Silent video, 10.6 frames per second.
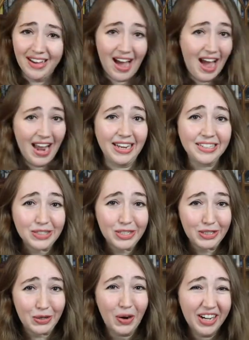I hate it
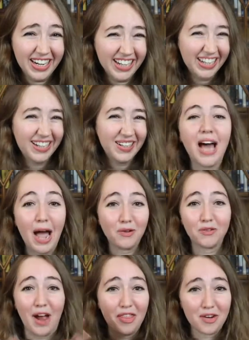too. I would
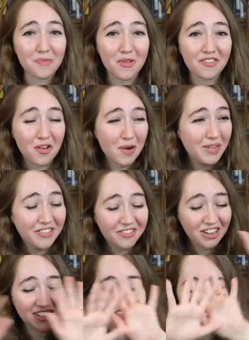rather perform in
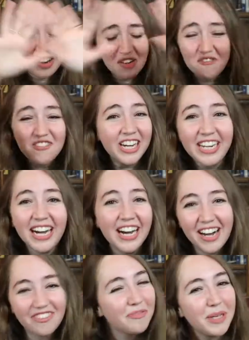front of an arena
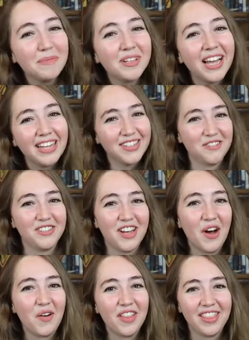of people I don't
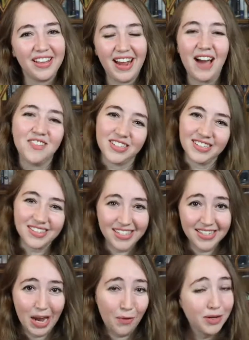know than have to sit
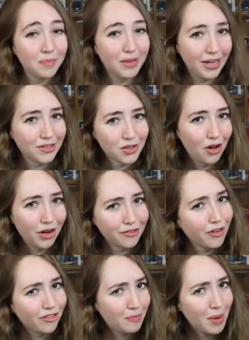down and play a song in
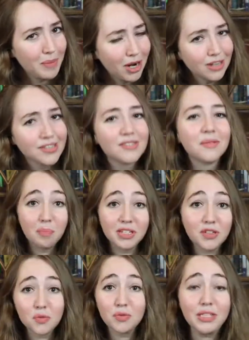front of my parents. But it's
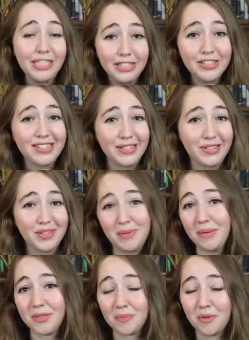a really good skill to be
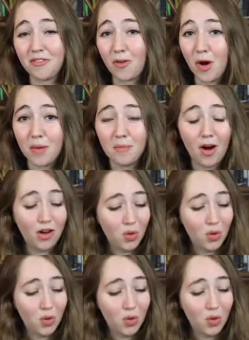able to perform on a